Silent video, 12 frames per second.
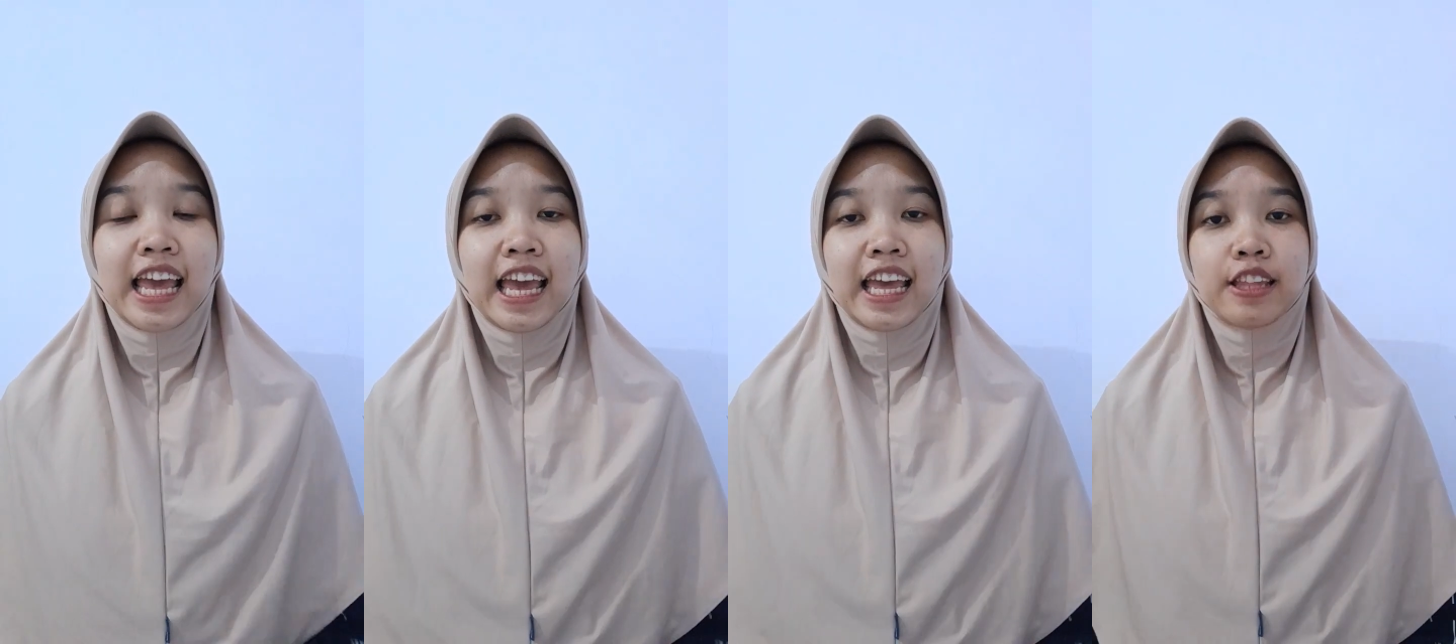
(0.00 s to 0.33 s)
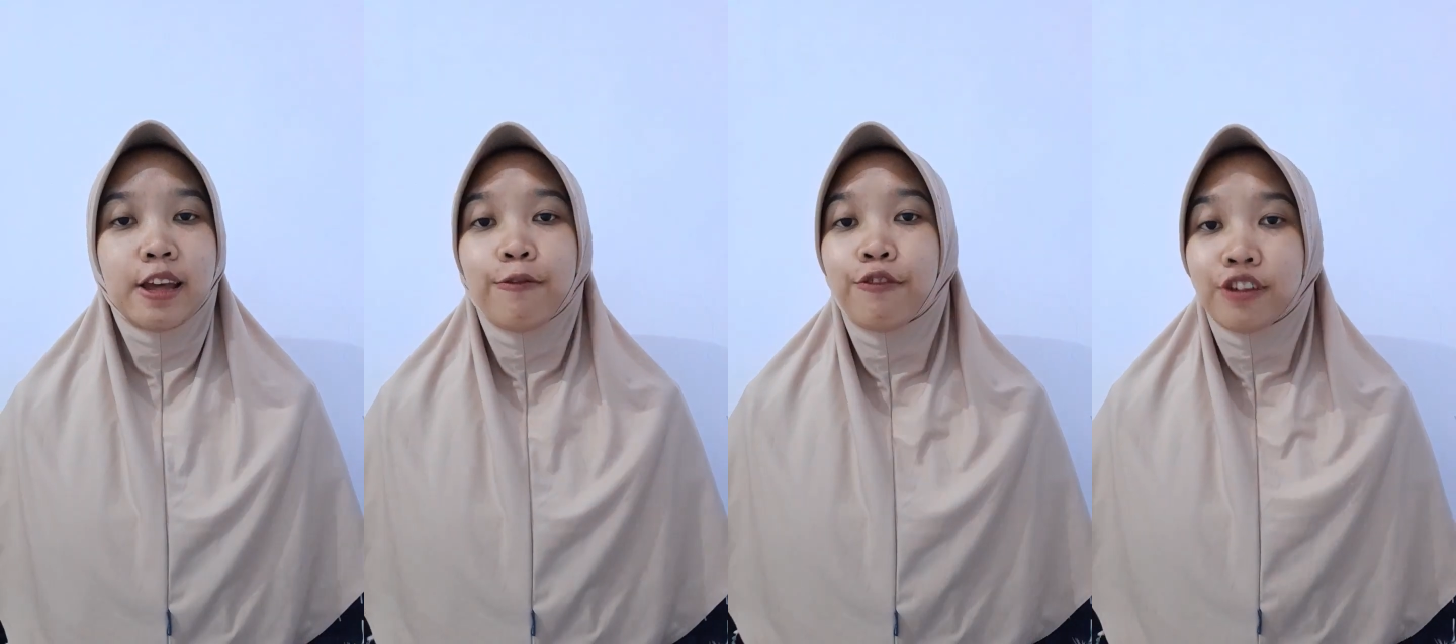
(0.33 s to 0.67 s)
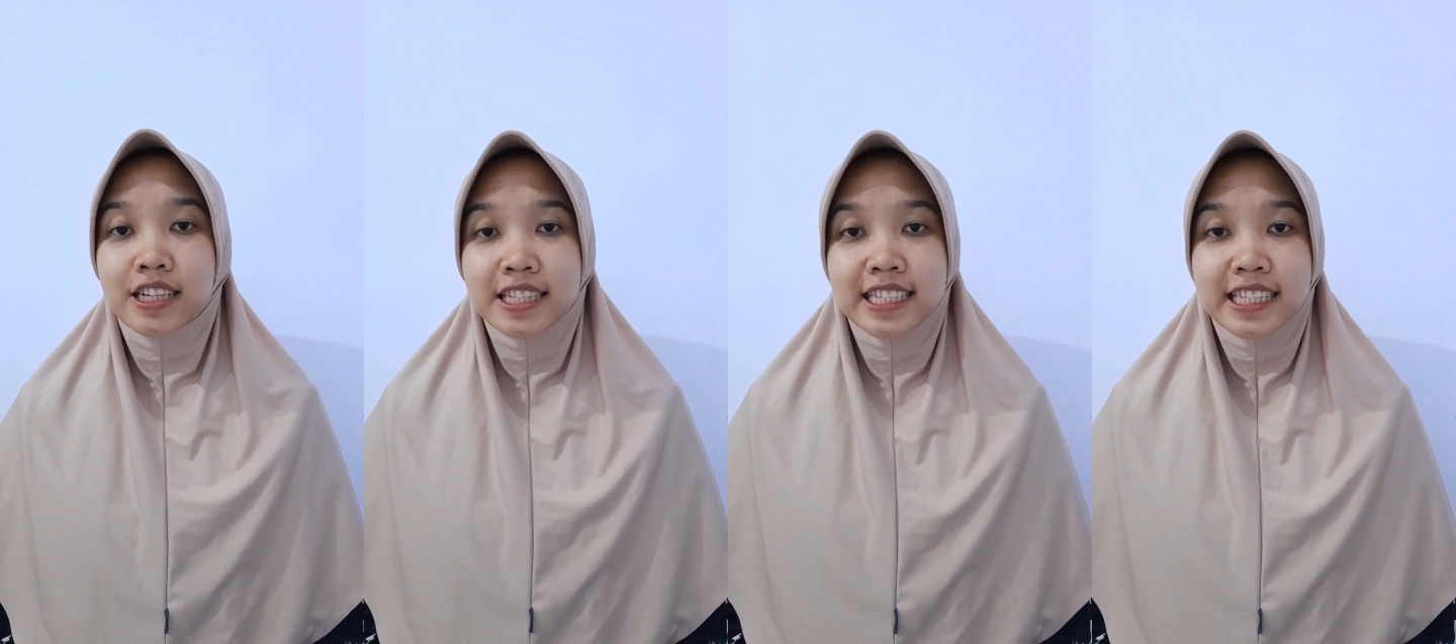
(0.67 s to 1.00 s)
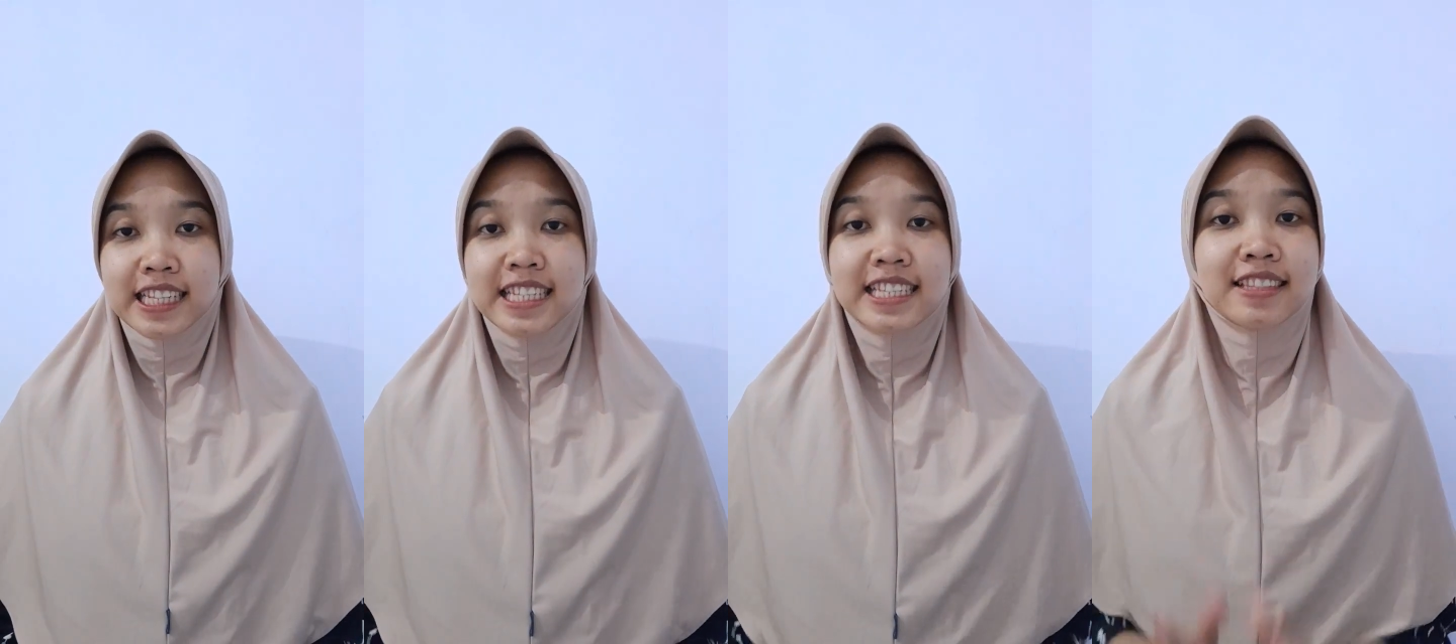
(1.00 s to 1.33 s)
And then first
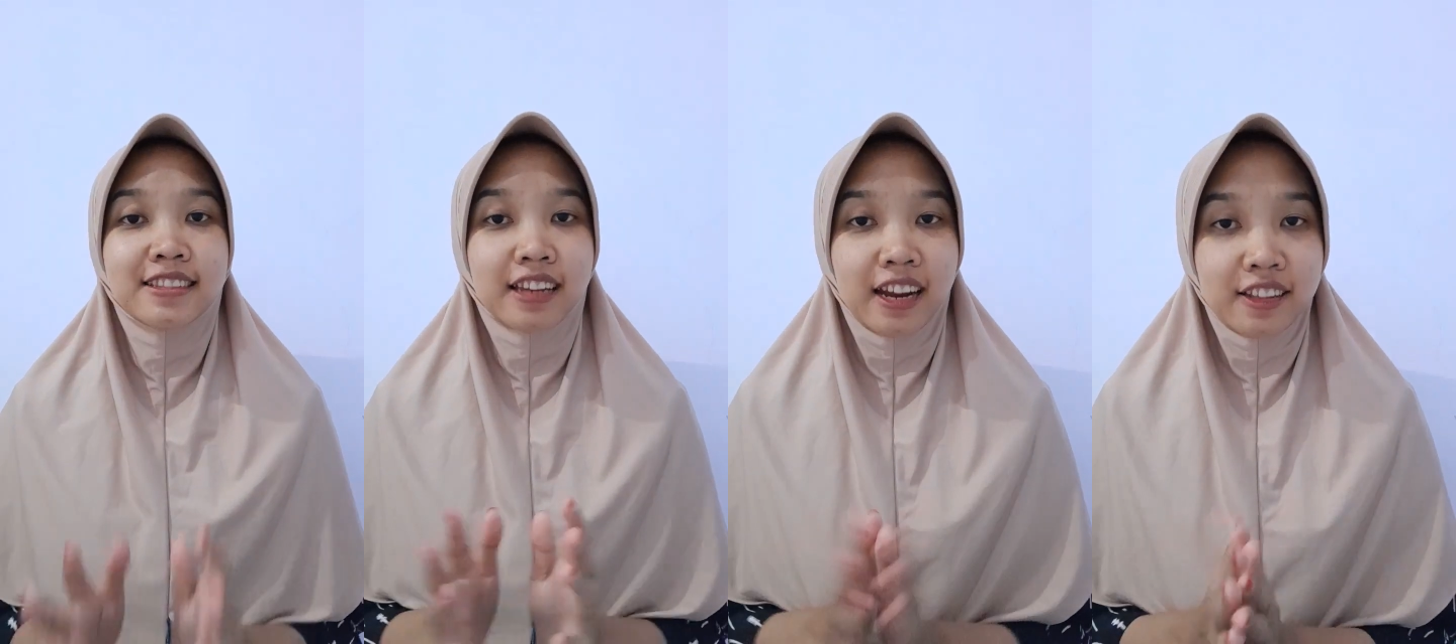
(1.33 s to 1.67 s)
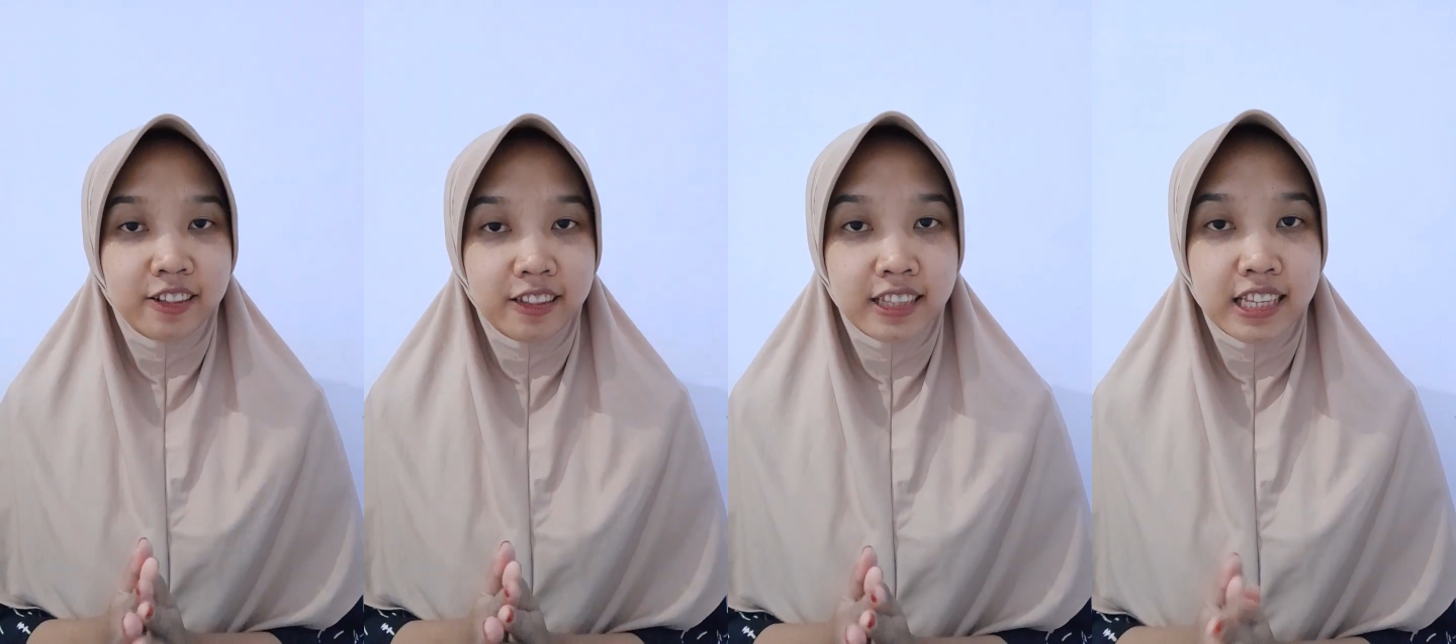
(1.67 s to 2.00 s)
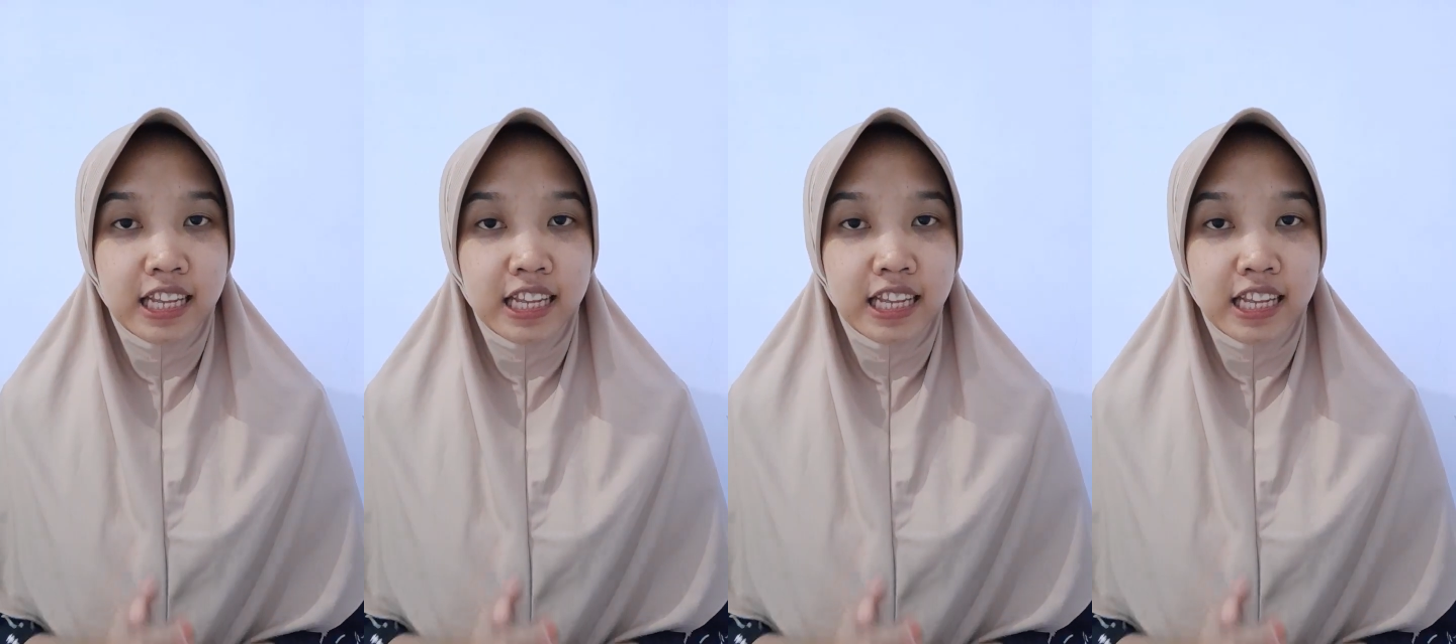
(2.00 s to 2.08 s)
is title.